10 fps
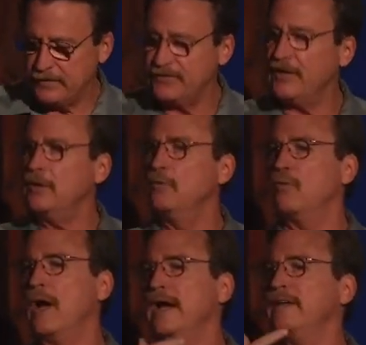the
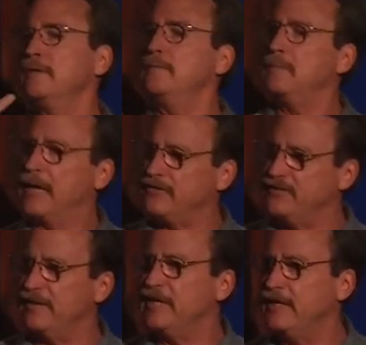sunrise about
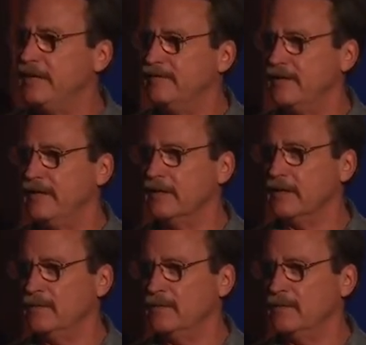70 days later.